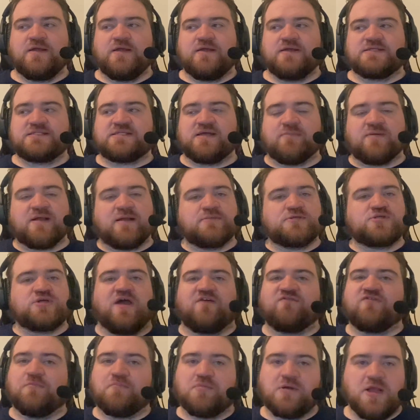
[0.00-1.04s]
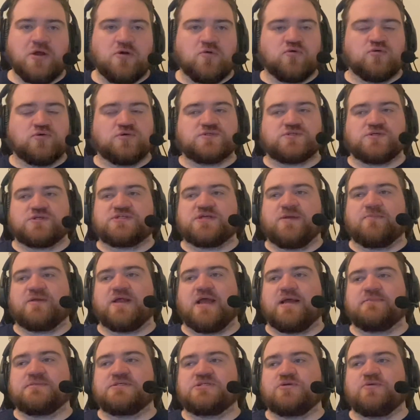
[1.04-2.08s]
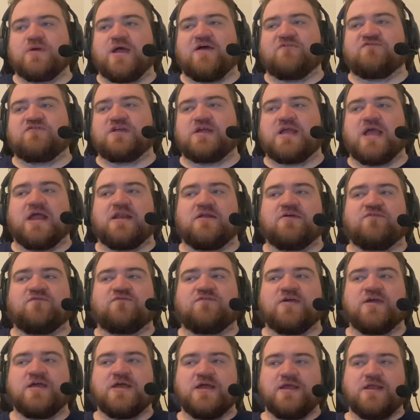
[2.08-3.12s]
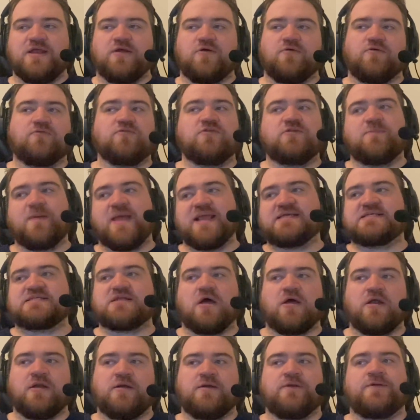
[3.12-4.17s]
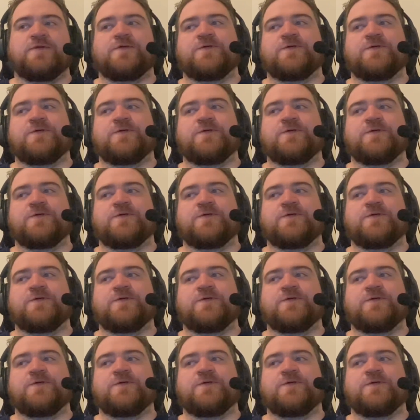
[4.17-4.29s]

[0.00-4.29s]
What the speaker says: sometimes you have to break rules, or sometimes you have to kind of, based on,